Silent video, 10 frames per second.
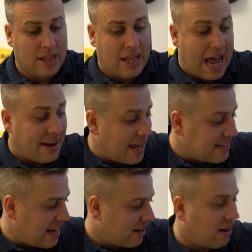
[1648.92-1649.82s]
And that is
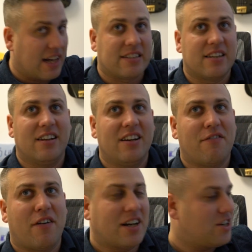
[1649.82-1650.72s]
it, guys.
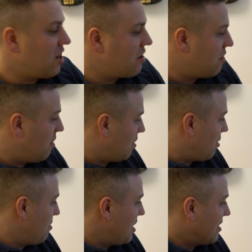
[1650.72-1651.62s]
If I could show you, look at
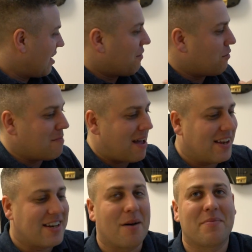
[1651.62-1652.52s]
all this stuff all
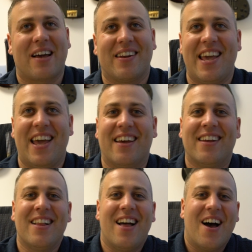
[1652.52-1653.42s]
mounted up down here.
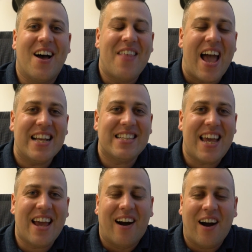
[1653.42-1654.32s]
That is
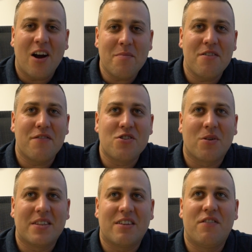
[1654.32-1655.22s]
it. I hope you've
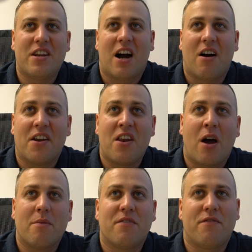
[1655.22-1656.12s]
enjoyed this video. I know
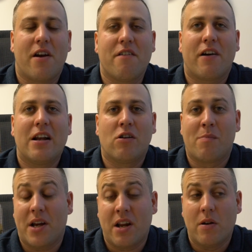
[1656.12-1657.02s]
it was very long,
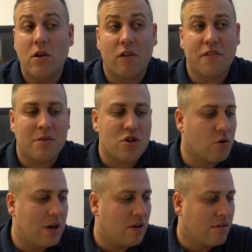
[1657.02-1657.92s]
but I know a lot of you
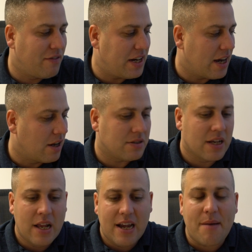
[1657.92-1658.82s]
enjoy long videos.
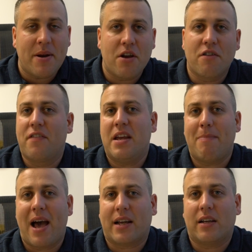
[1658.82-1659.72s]
Let me know your
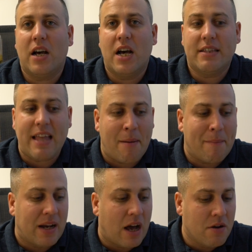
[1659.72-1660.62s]
feedback down
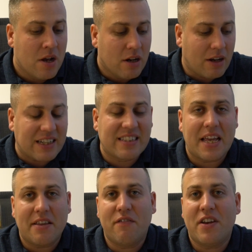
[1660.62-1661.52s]
below. Like I say,
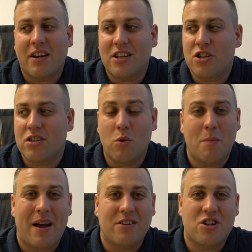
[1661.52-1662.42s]
this video is just all
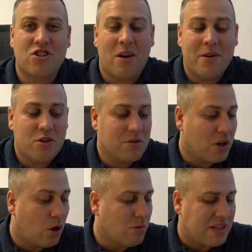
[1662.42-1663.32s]
about just showing you some
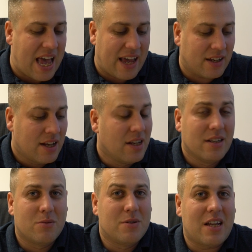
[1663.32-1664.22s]
cool tech,
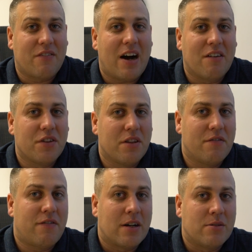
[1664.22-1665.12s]
some stuff other than
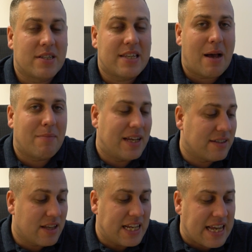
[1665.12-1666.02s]
phones and tablets
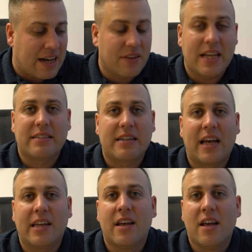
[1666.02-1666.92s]
that is out there
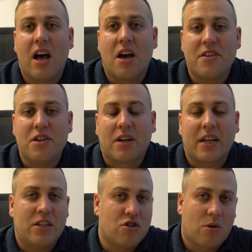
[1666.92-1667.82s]
today that you can
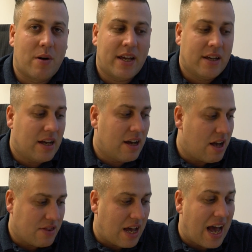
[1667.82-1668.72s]
enjoy
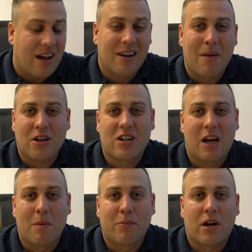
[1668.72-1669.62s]
at a much
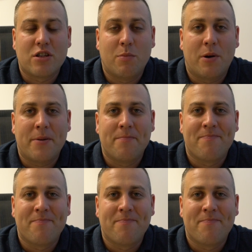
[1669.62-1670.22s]
lower price point.